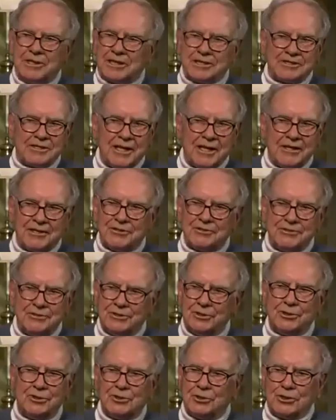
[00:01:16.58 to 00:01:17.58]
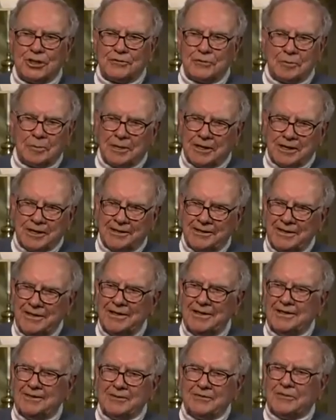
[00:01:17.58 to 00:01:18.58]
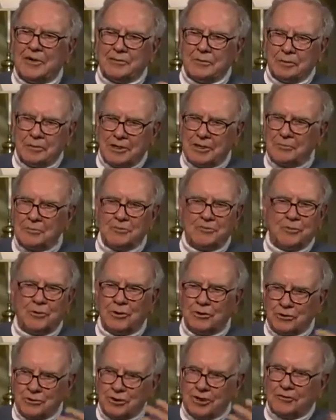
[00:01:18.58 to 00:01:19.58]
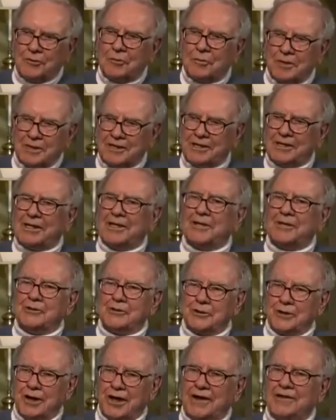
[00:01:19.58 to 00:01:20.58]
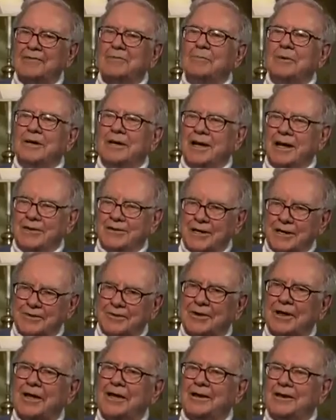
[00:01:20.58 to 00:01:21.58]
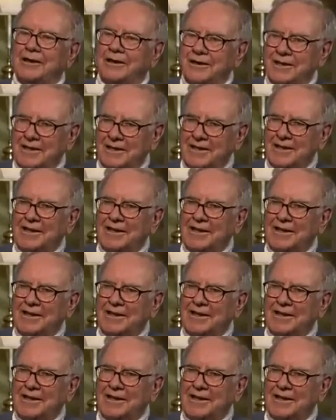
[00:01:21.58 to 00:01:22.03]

but the next hand is, you'll never play it. You've never played it before, and you'll never play it again in your life. But on the other hand,